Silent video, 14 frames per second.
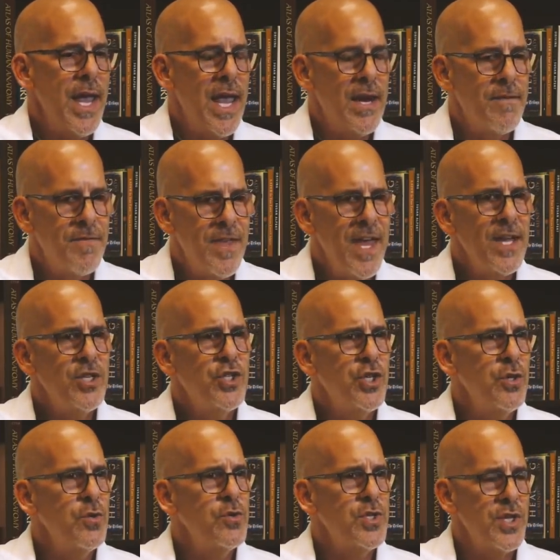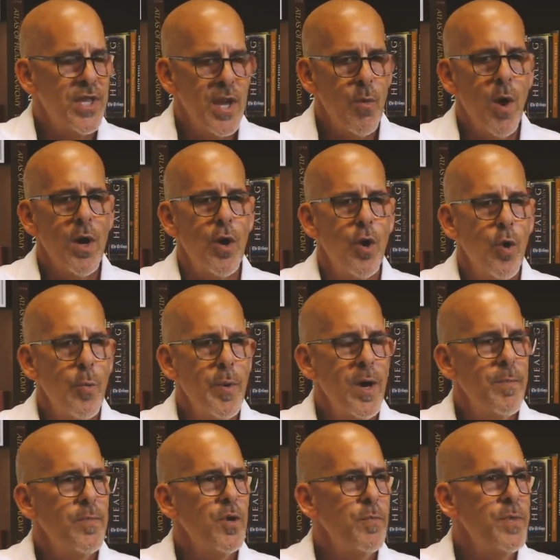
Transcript: And if they choose that they want to open up their